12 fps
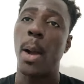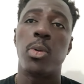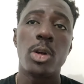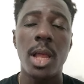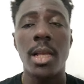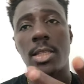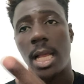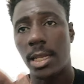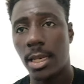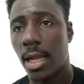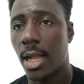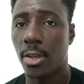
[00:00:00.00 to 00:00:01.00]
Barbuda is
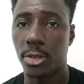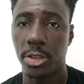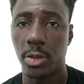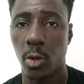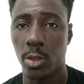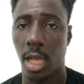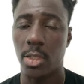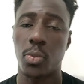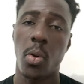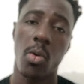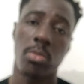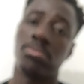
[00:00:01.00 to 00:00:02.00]
another country as
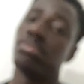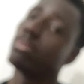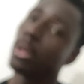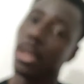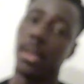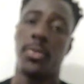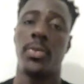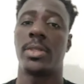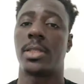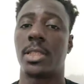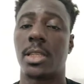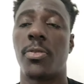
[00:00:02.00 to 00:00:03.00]
well. If
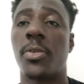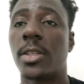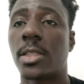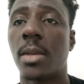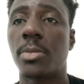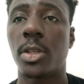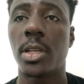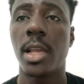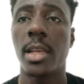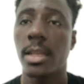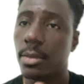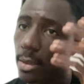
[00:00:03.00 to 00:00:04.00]
it is the first time to
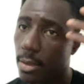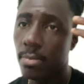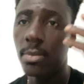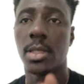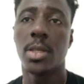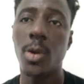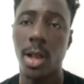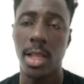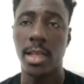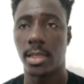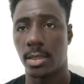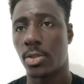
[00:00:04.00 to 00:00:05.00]
hear this, you are
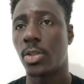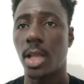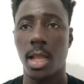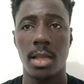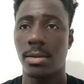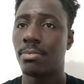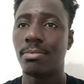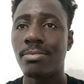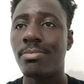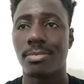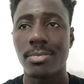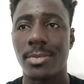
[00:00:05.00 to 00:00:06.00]
learning. Today,
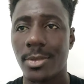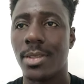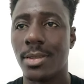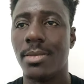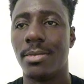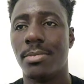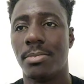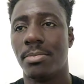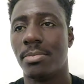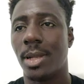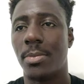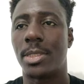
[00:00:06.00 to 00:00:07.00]

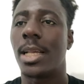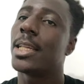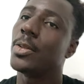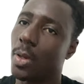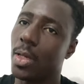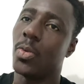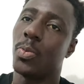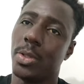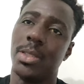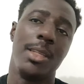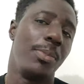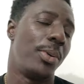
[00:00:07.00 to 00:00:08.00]
I'm taking you a little
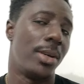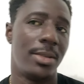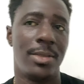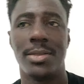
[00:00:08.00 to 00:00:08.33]
bit deeper.